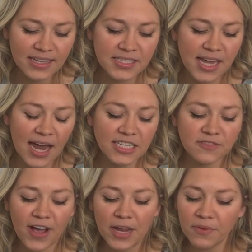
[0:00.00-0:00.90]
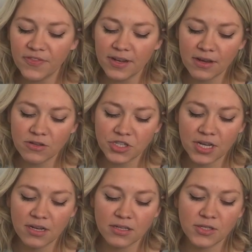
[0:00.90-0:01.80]
Satisfied with the
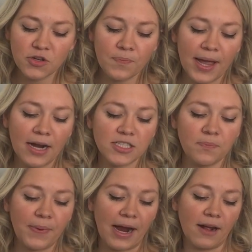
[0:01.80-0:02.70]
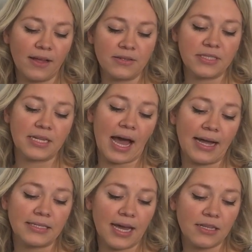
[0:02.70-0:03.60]
notion, 2 pairs of parallel
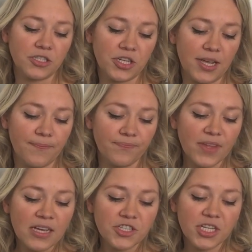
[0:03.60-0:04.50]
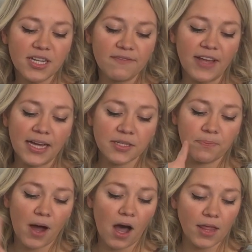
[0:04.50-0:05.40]
sides had she. She lived as a
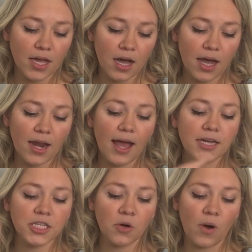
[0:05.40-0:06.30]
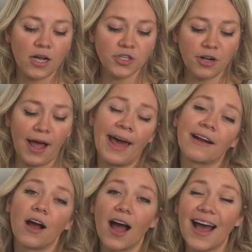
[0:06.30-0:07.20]
polygon, as a
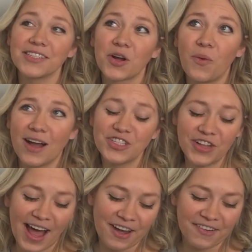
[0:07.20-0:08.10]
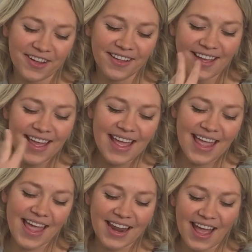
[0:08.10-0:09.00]
quadrilateral,
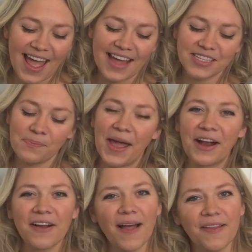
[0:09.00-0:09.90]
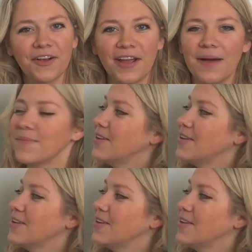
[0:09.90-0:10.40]
and as a parallelogram.